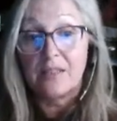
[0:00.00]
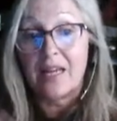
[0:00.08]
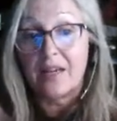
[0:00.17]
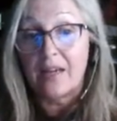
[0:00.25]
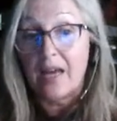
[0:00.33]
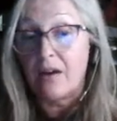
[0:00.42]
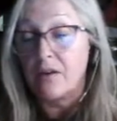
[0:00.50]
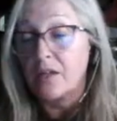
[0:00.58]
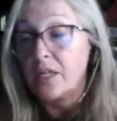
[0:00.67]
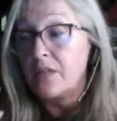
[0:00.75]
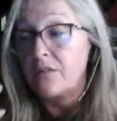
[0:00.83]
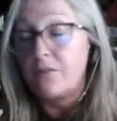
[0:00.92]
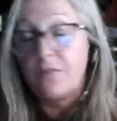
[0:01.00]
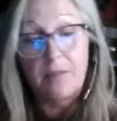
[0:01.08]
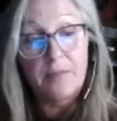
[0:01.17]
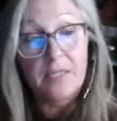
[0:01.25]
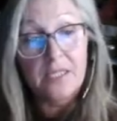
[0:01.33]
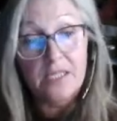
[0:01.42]
like how
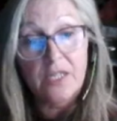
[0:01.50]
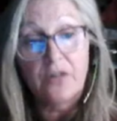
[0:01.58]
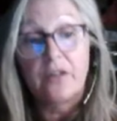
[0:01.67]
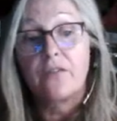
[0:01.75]
feminist theory